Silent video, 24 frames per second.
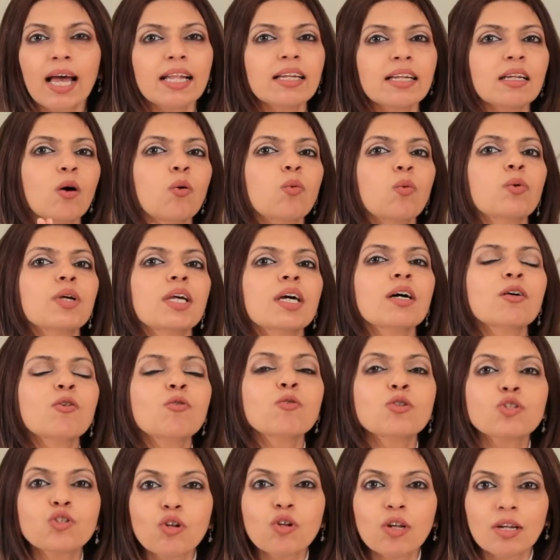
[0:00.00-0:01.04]
Now we are
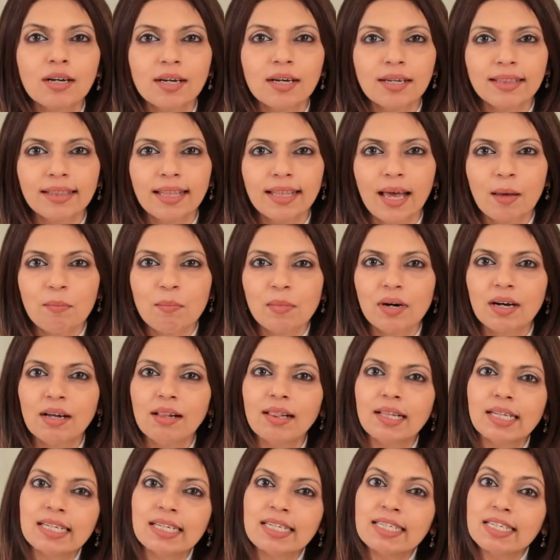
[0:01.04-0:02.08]
going to learn them a
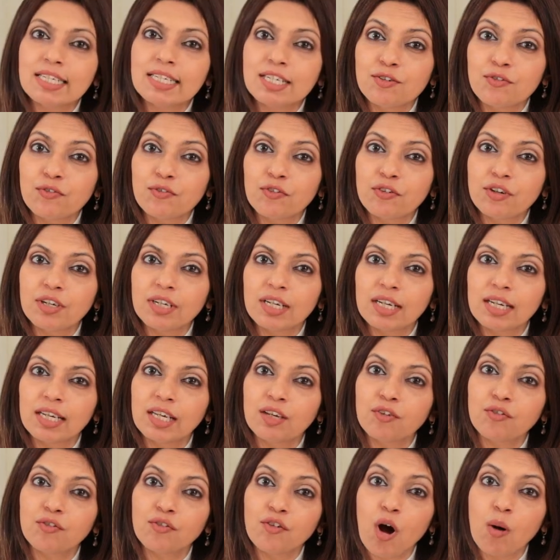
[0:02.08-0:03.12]
little differently
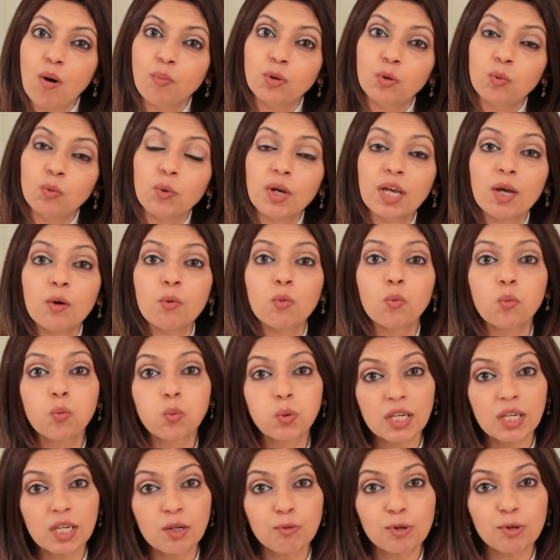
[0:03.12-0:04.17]
from the way
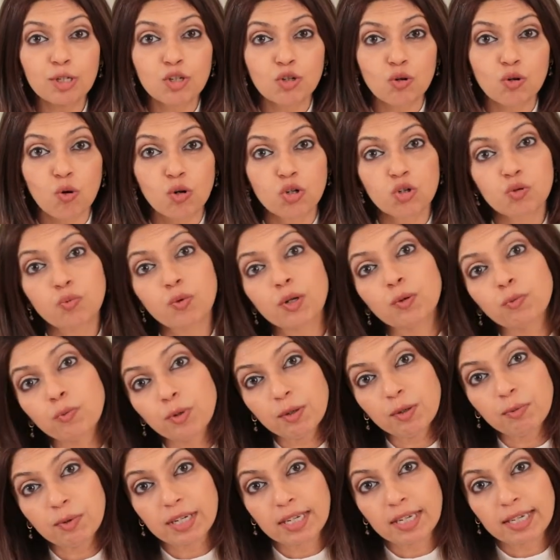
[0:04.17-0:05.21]
we were taught when
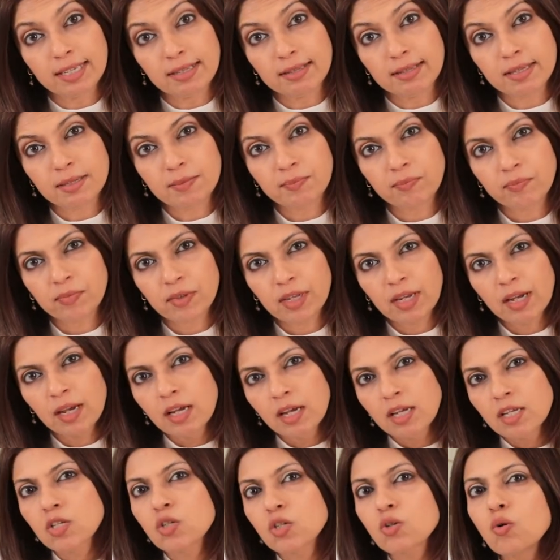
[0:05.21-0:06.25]
we were kids.
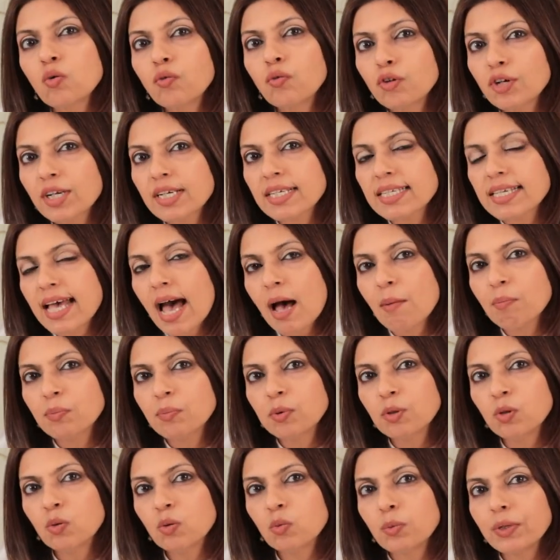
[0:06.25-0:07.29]
So for
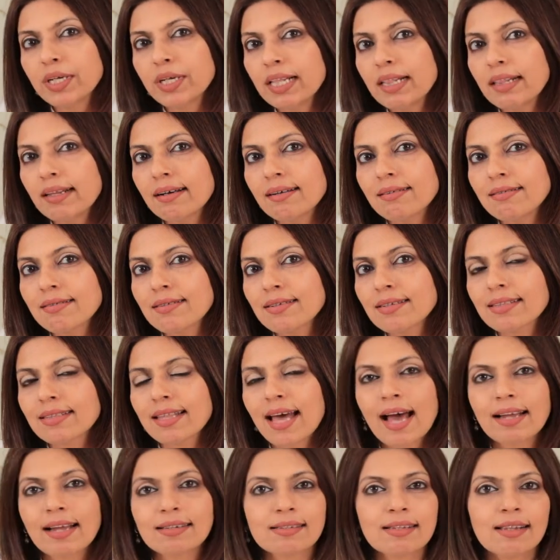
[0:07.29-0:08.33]
example, we learned
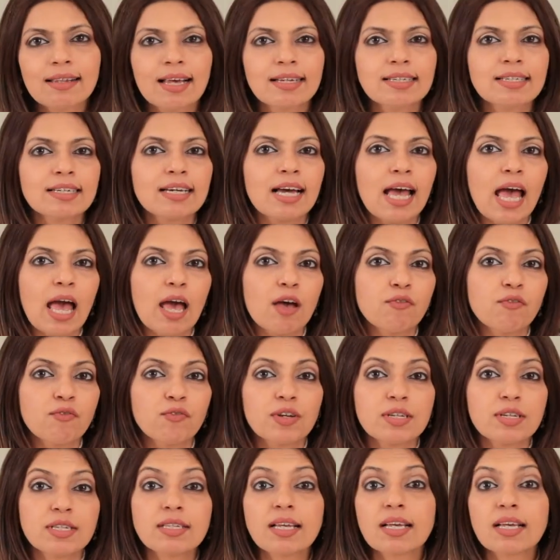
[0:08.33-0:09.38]
that letter F
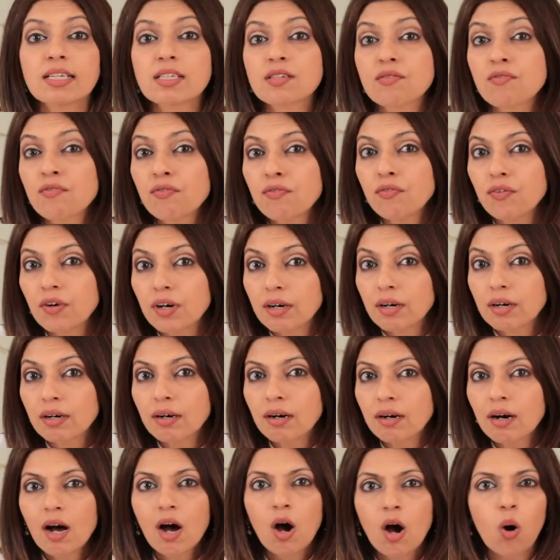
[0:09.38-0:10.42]
says fur
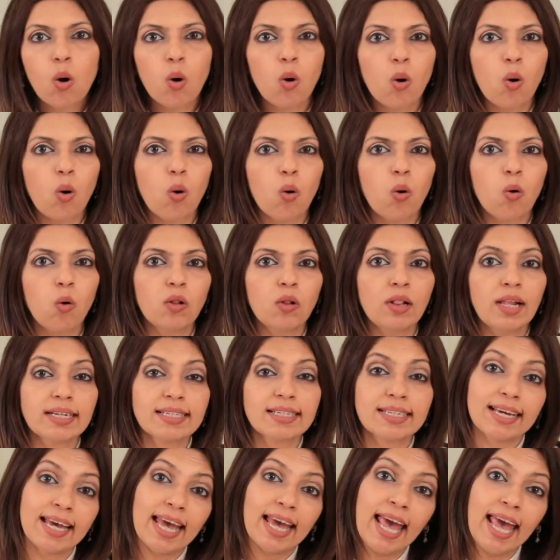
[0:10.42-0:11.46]
or
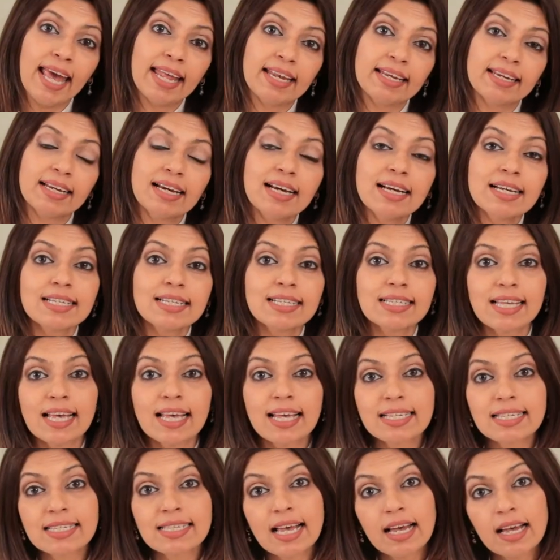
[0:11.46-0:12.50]
letter N
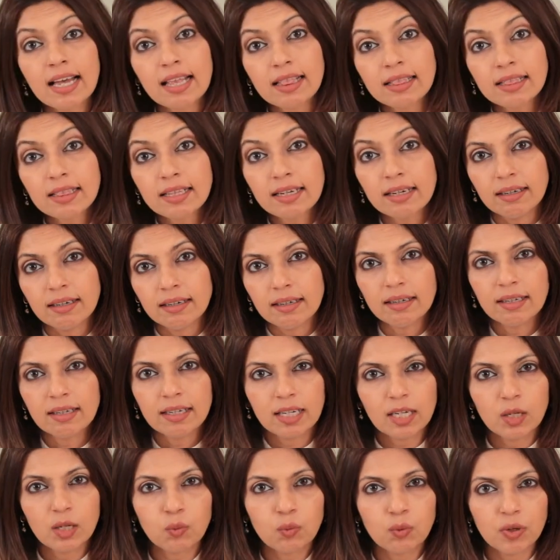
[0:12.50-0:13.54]
says na
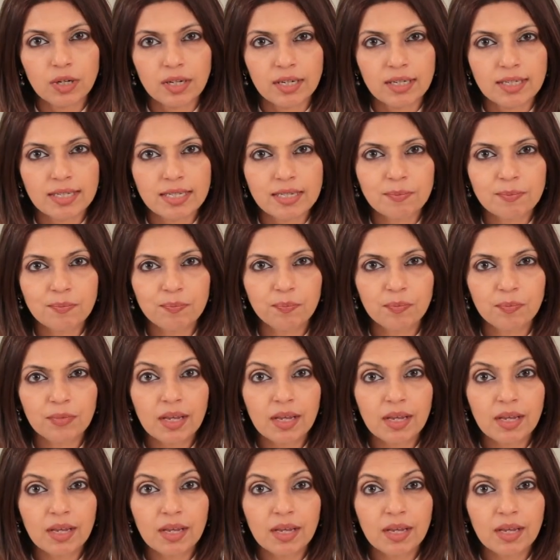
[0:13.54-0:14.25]
in words.